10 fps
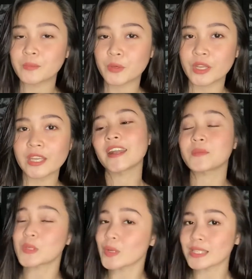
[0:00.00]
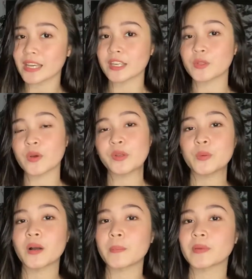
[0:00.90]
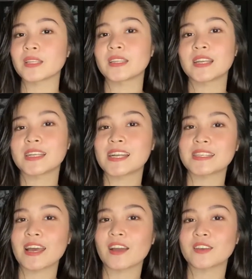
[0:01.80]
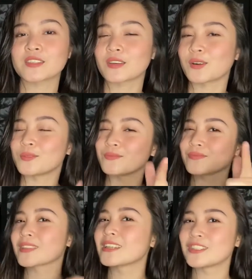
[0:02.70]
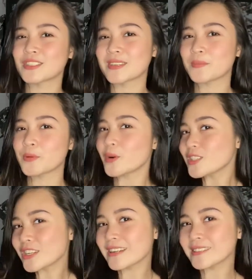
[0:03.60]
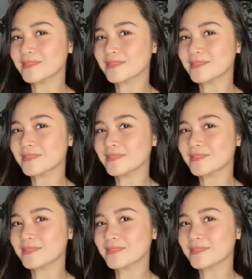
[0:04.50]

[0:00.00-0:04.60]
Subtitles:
Beauty. And I'm so excited kung ano yung mga pinadala nila sa akin, so just keep on watching.